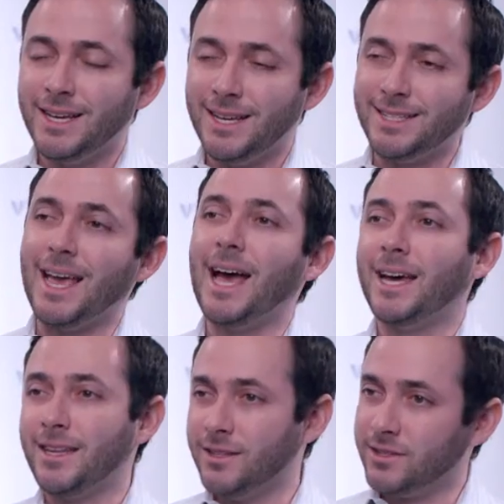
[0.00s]
is
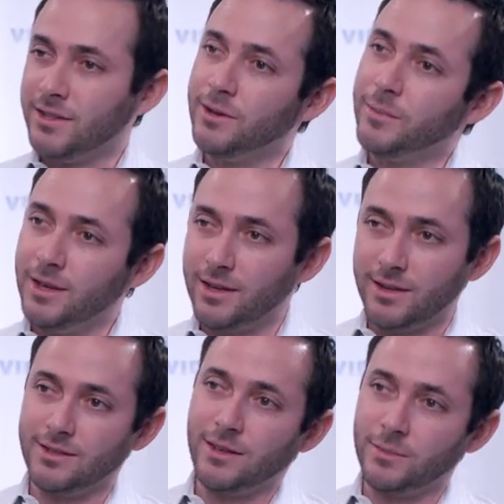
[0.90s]
adding to their media
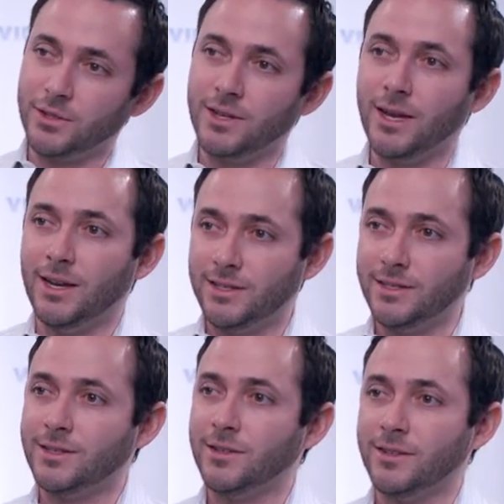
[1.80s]
consumption, not
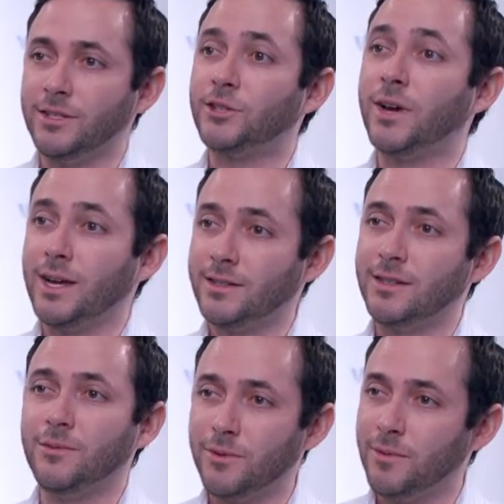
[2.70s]
necessarily
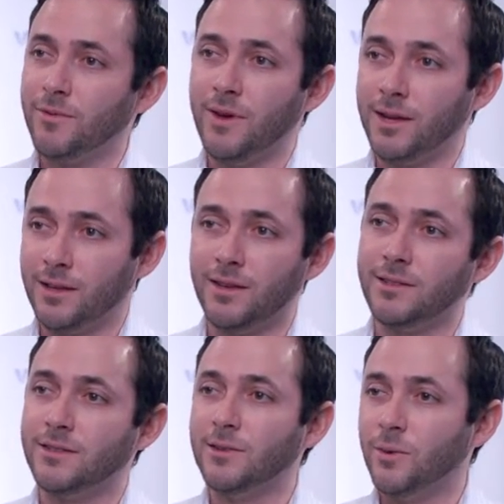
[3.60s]
detracting from the fact that they
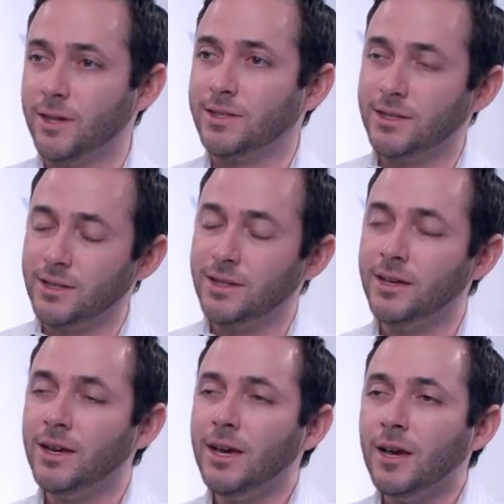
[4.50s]
still want to see
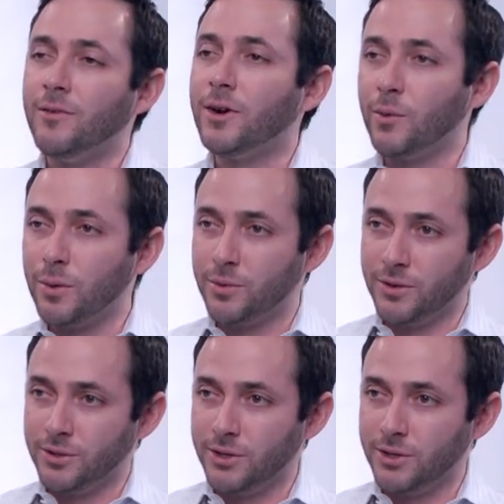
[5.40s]
very well produced